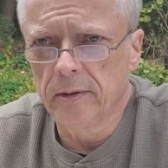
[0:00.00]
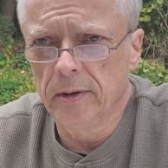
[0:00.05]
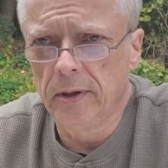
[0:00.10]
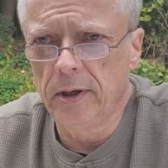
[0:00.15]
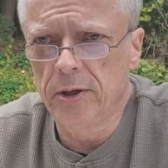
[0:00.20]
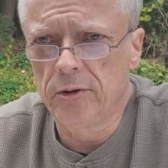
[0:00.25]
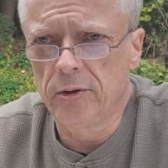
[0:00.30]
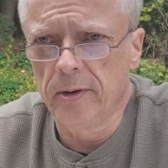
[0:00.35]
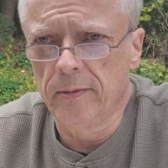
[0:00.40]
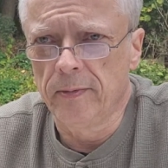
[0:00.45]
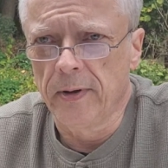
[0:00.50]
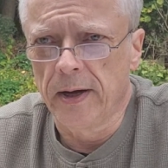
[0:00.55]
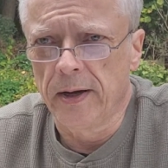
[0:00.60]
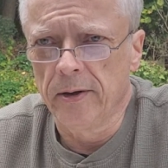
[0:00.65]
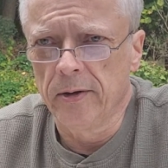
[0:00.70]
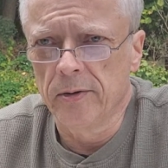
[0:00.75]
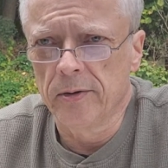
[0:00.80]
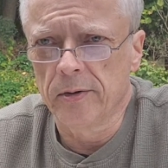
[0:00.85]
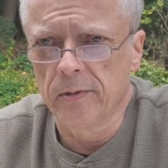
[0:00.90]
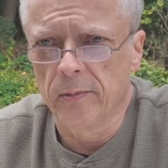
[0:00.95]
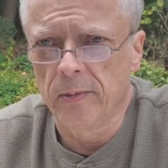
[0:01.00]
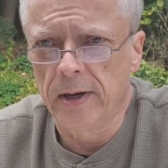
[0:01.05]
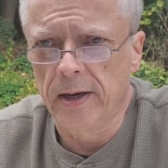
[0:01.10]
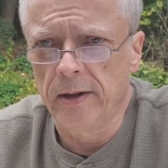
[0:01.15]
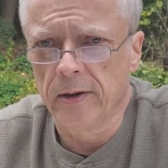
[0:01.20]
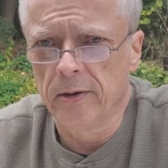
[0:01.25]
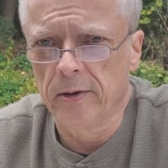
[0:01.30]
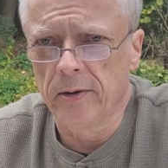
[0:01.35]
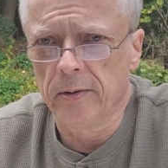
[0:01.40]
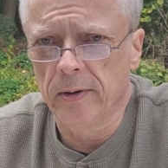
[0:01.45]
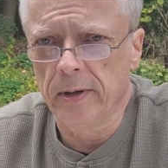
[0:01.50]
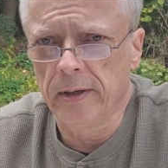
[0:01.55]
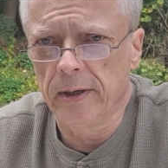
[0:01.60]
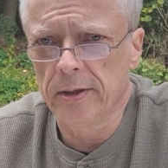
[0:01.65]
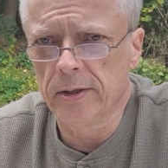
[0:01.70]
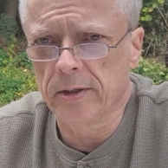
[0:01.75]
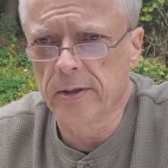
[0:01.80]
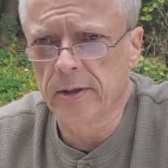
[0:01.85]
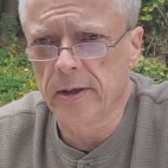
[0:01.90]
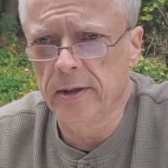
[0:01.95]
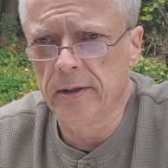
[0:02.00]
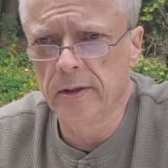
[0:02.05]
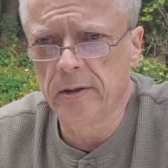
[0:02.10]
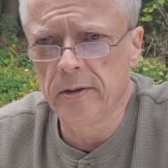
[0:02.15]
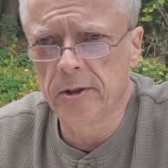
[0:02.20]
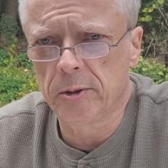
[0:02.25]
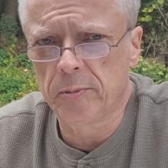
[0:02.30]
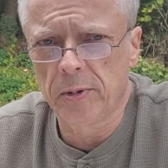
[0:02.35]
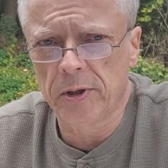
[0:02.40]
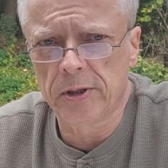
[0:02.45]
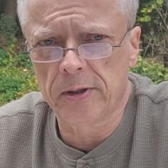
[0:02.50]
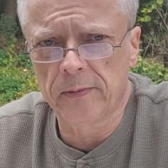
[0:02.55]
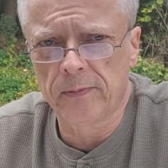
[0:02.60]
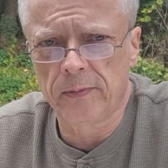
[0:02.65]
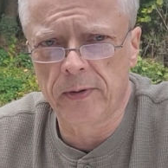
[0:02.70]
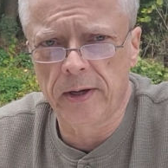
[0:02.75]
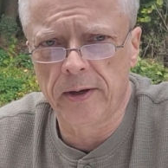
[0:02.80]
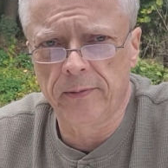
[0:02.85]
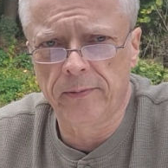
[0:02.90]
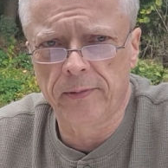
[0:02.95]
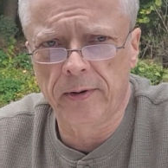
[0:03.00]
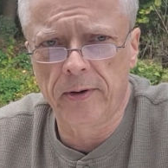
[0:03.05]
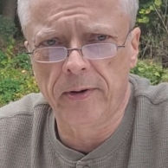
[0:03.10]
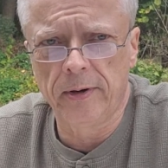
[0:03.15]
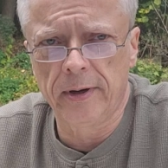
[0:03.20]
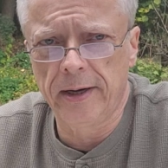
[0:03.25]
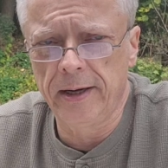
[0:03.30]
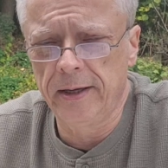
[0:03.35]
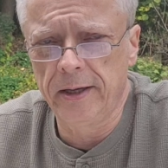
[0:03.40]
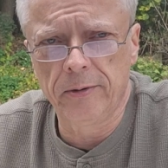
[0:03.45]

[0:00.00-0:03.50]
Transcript: heat treat values a while ago, and I didn't specify Fahrenheit,